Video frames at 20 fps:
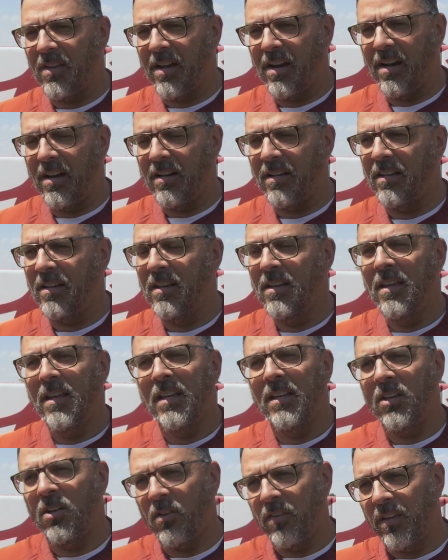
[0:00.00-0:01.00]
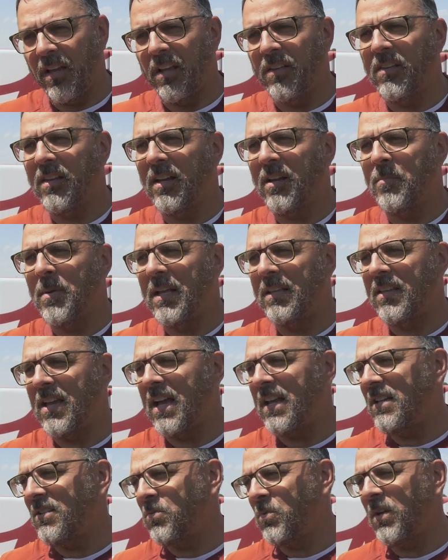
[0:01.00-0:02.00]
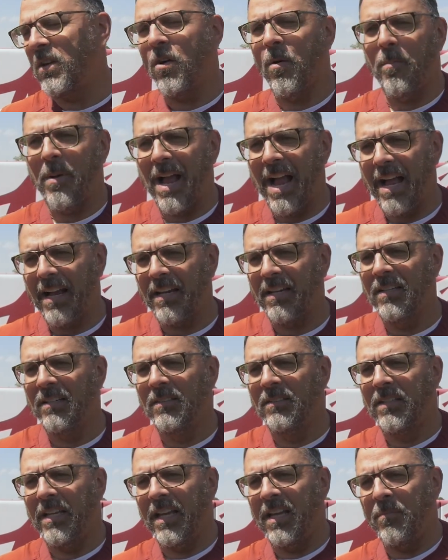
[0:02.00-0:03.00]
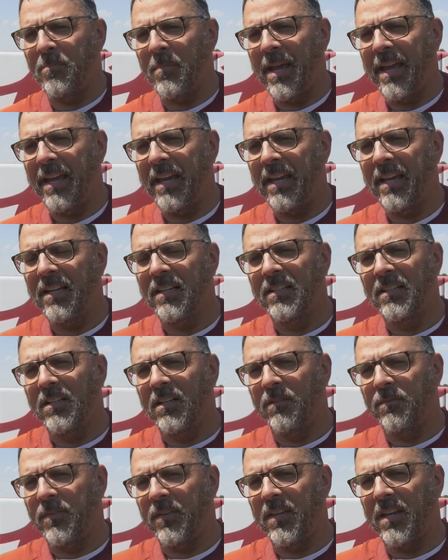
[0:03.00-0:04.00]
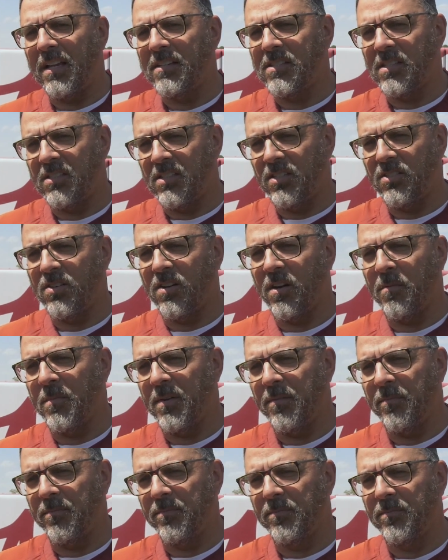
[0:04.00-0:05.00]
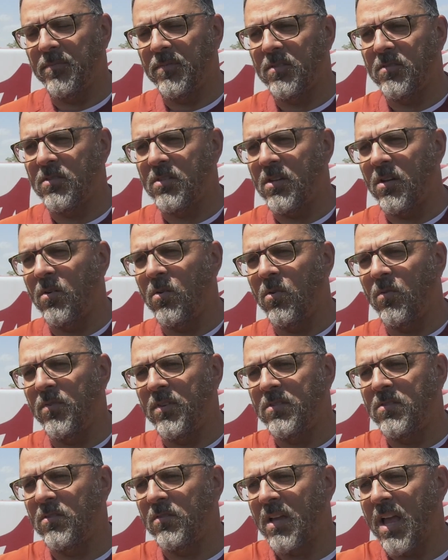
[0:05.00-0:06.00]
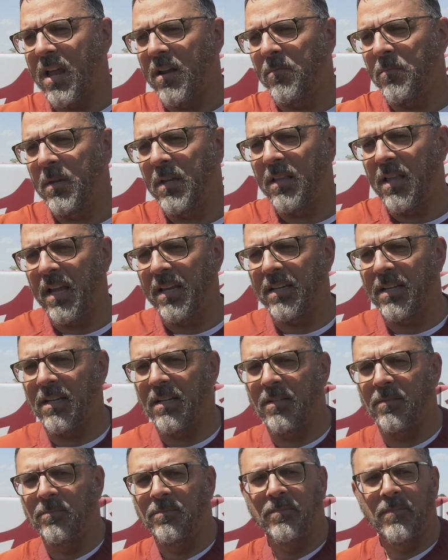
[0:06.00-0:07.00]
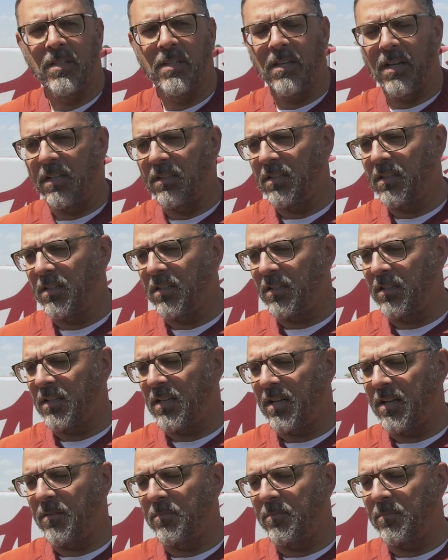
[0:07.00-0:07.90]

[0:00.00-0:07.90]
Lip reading: there. And, you know, the other thing about that is we go back in May for the SEC tournament. So this will kind of be like a little